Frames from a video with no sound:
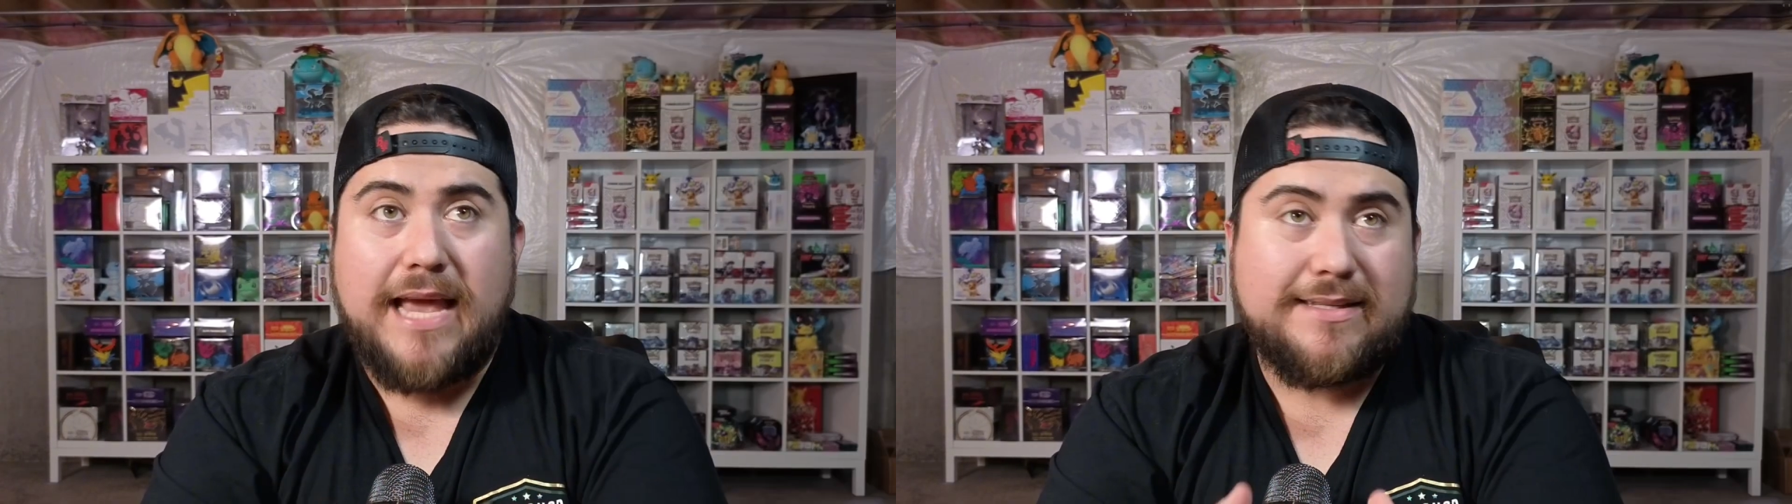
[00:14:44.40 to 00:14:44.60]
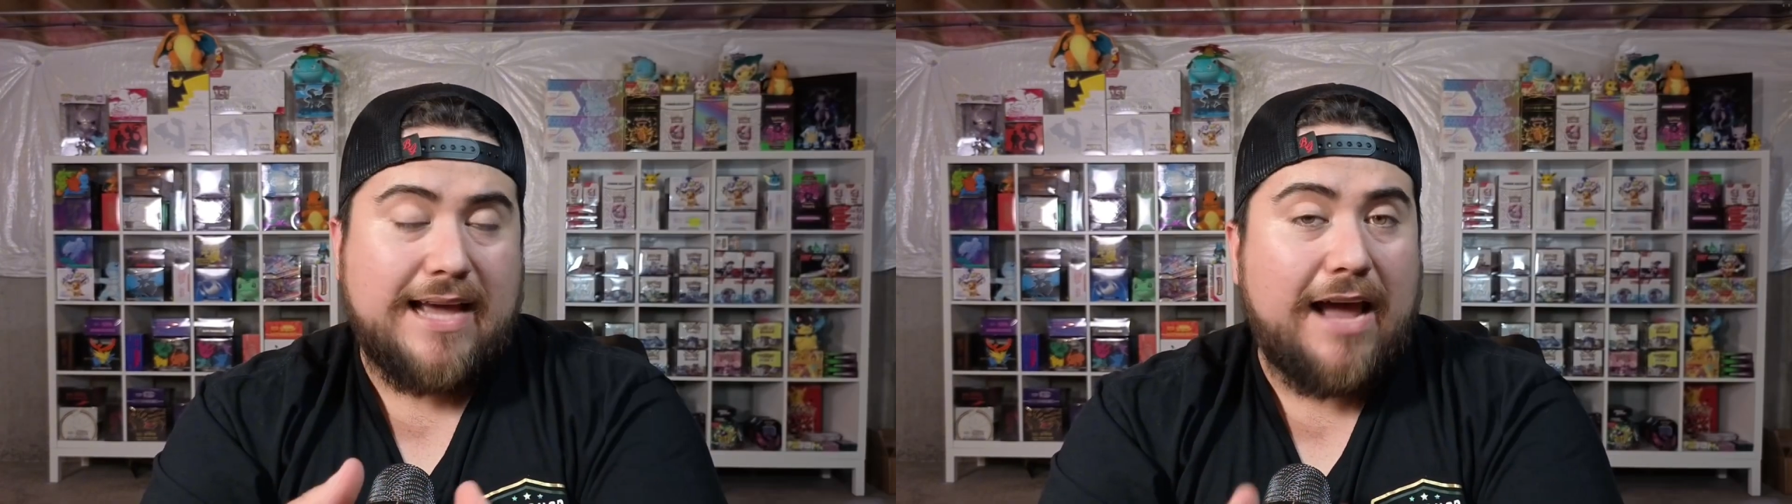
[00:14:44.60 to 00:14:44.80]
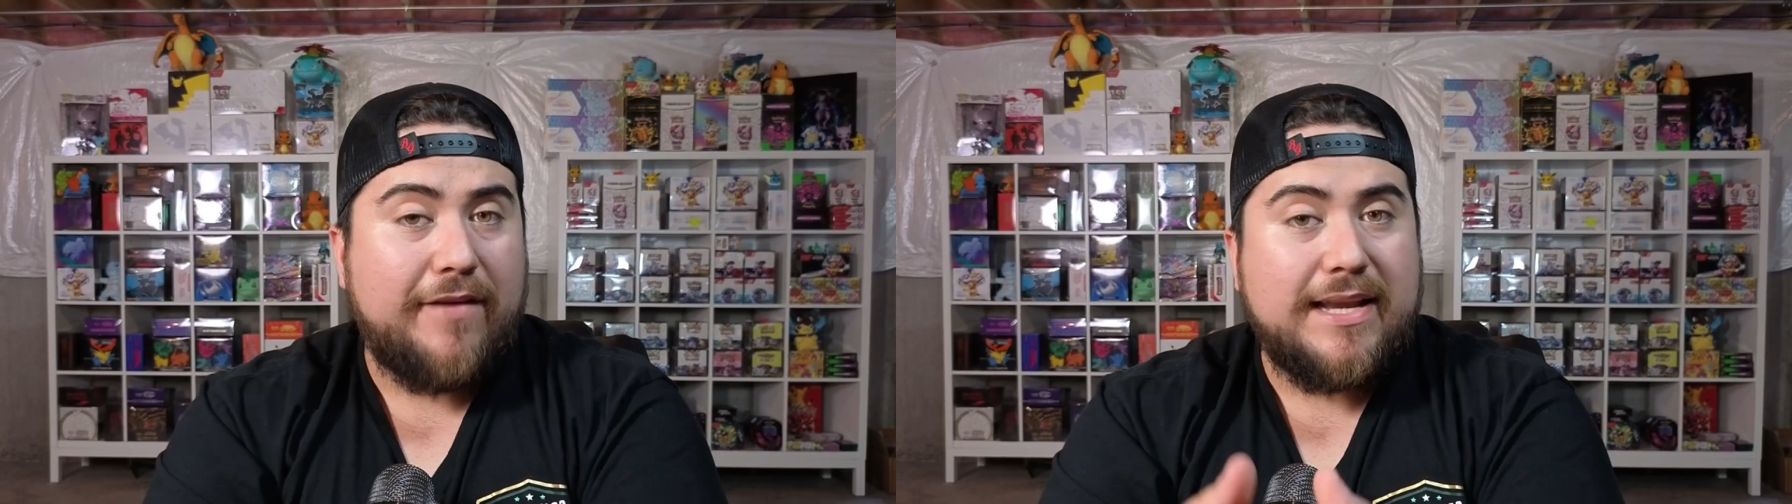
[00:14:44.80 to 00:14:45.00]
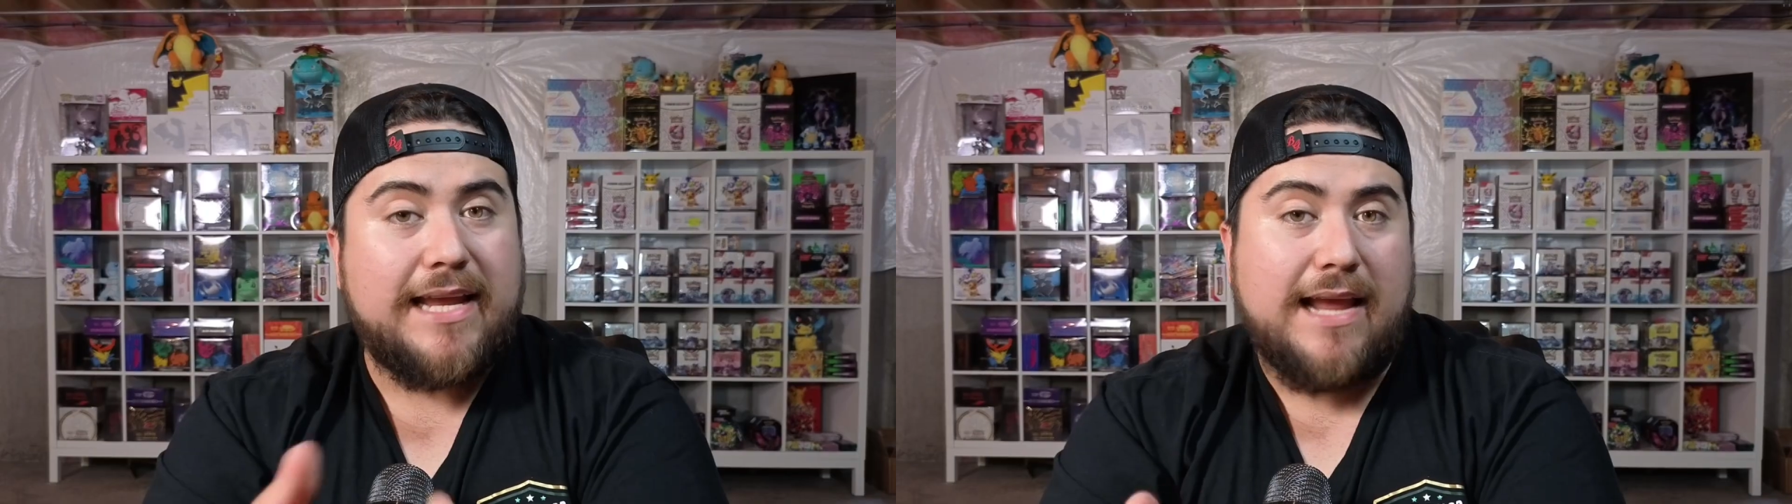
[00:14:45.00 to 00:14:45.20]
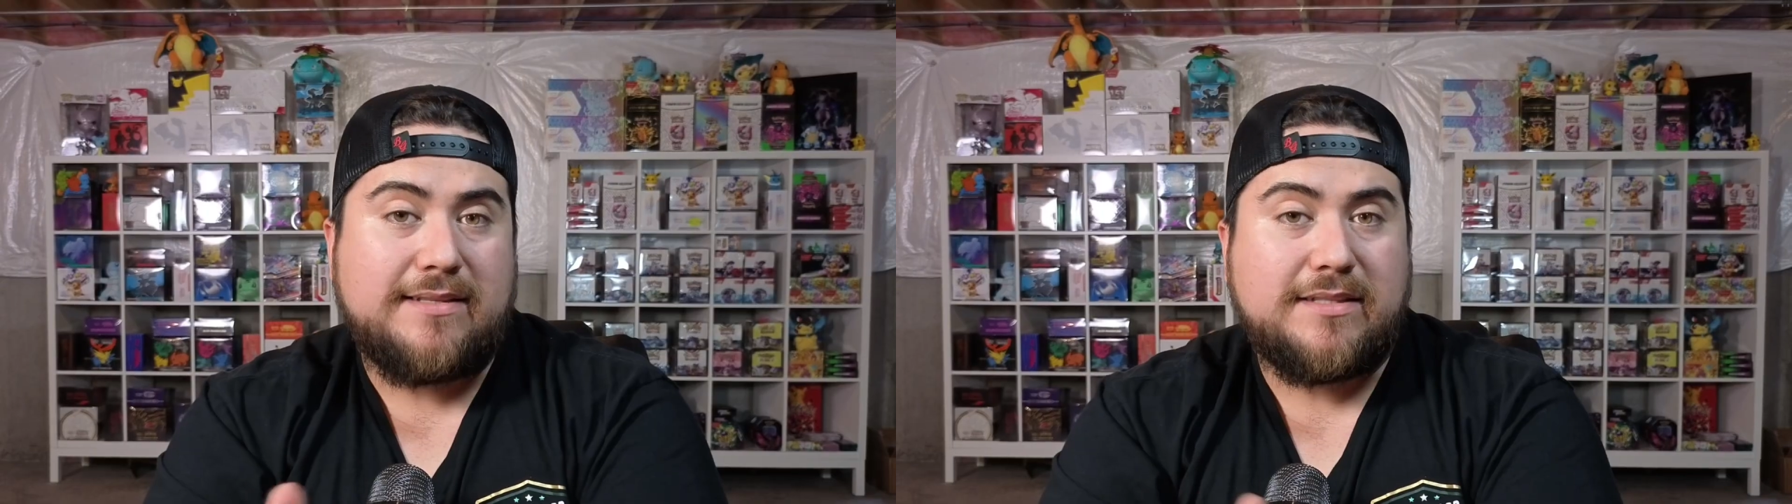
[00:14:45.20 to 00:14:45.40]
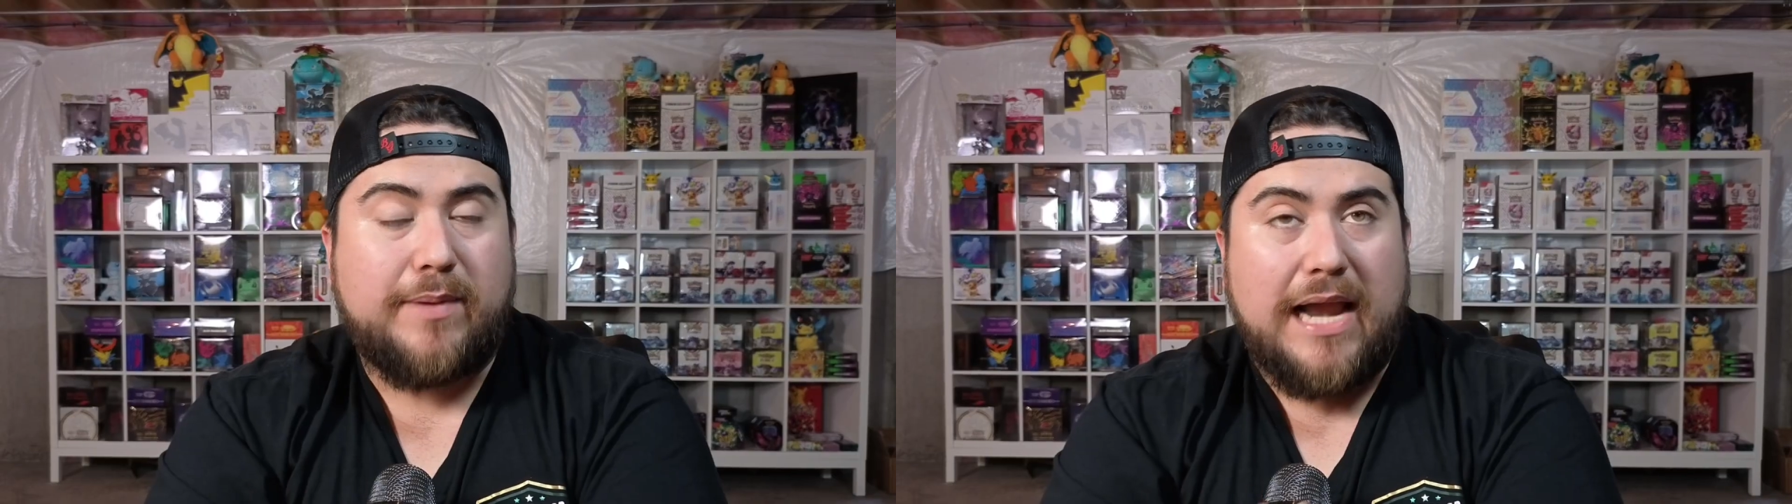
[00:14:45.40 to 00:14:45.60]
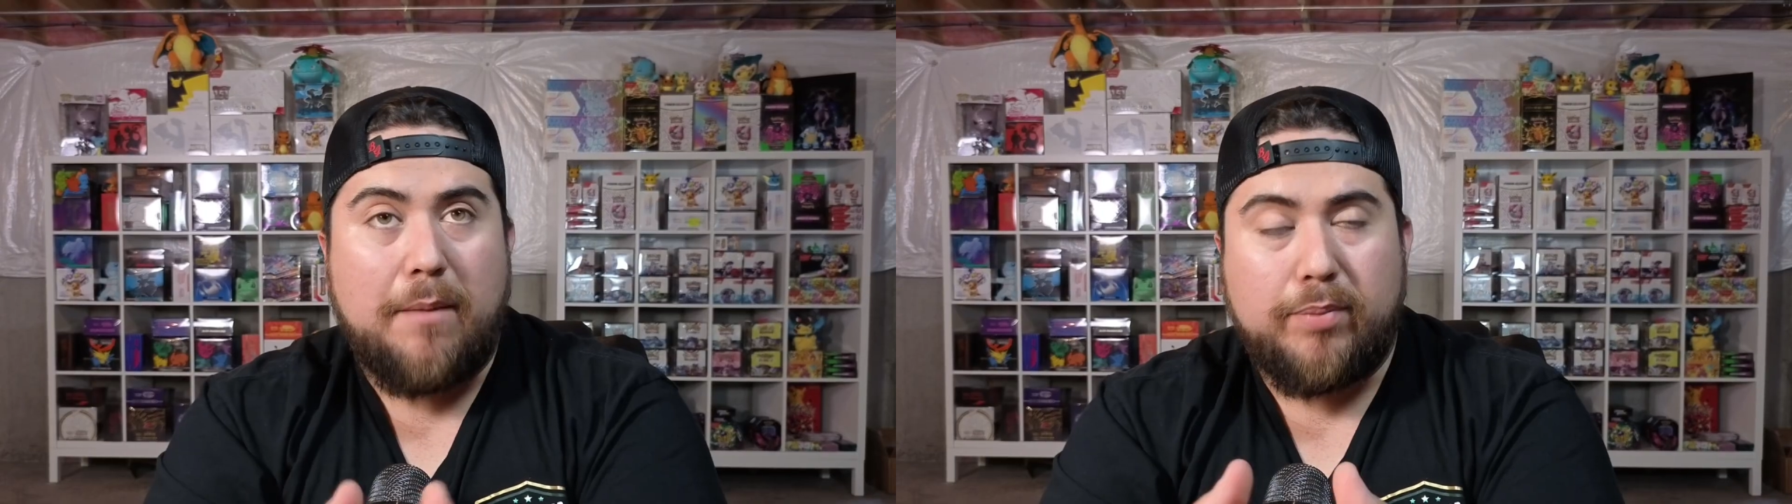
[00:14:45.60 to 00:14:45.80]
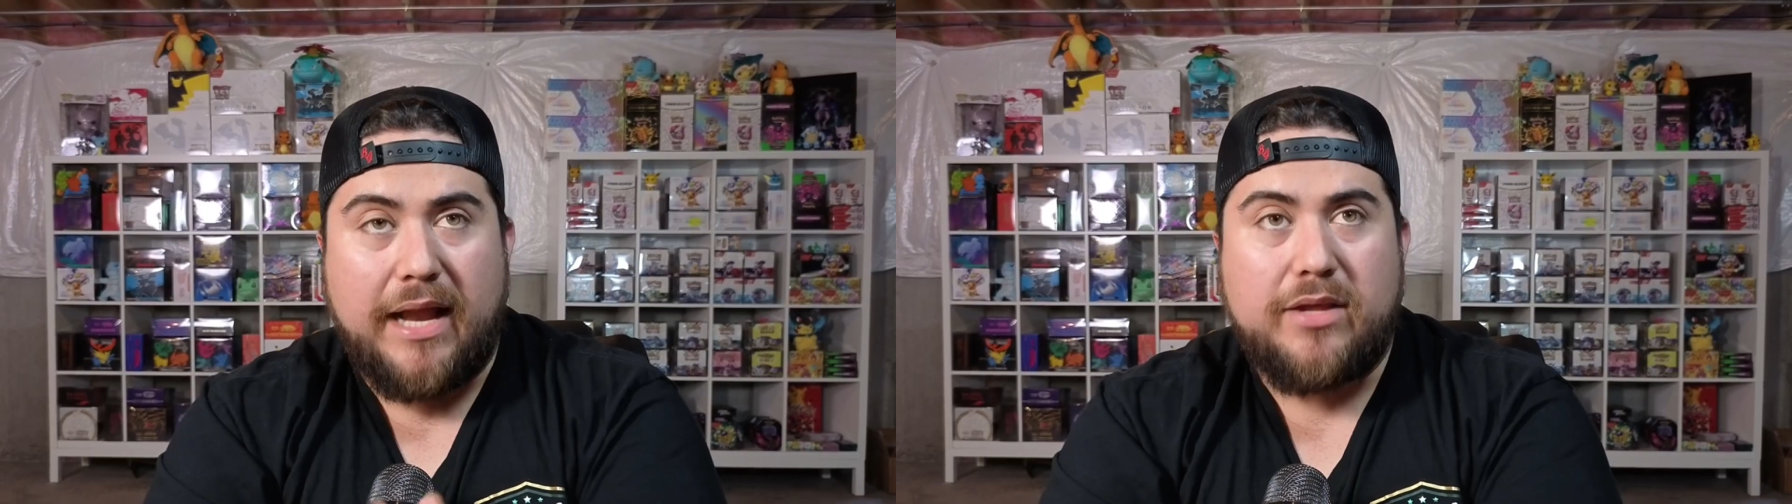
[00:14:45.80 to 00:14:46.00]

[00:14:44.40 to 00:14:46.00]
have any cases, but I am planning